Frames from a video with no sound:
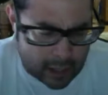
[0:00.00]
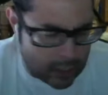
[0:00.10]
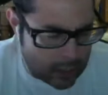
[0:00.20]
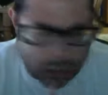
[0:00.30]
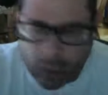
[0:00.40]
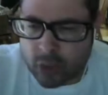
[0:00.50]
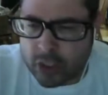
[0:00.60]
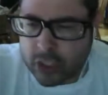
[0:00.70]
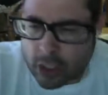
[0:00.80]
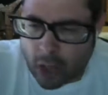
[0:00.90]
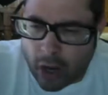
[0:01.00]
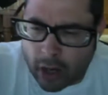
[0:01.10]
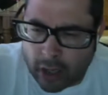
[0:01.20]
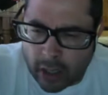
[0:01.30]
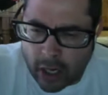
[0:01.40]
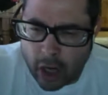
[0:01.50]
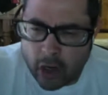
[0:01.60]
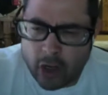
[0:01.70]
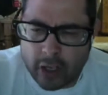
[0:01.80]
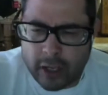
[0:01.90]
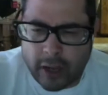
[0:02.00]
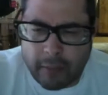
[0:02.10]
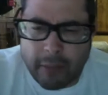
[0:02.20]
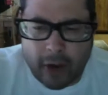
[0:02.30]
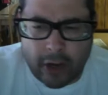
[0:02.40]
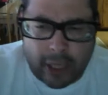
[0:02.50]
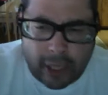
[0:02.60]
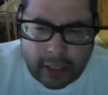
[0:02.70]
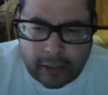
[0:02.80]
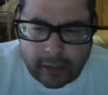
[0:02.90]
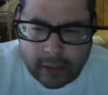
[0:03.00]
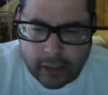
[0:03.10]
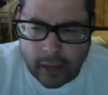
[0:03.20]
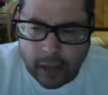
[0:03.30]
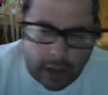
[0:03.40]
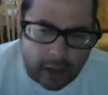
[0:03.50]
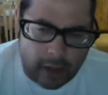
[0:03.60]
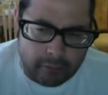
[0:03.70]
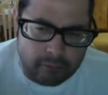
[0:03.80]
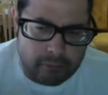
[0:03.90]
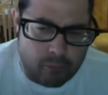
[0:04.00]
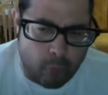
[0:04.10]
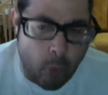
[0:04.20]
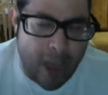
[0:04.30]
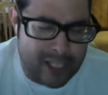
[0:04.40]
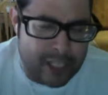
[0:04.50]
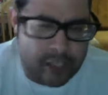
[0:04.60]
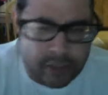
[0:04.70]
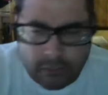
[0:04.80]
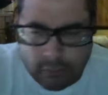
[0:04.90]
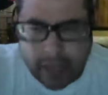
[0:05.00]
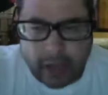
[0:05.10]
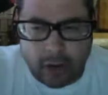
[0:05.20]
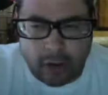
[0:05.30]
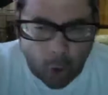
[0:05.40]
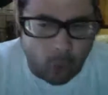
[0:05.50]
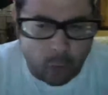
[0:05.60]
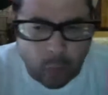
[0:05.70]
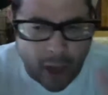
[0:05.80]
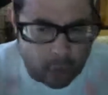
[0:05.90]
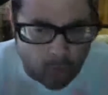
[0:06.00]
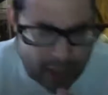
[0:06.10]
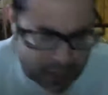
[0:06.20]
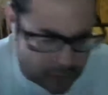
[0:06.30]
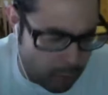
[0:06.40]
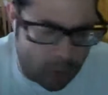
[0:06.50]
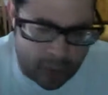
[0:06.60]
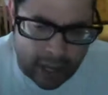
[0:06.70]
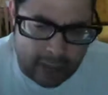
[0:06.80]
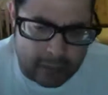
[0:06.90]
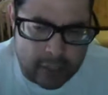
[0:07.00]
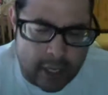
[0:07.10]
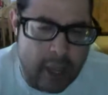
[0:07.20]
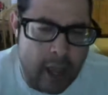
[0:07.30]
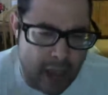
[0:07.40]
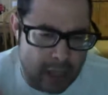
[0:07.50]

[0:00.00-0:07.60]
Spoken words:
Lewis and Clark, early American West, like old Wild West board games. I enjoy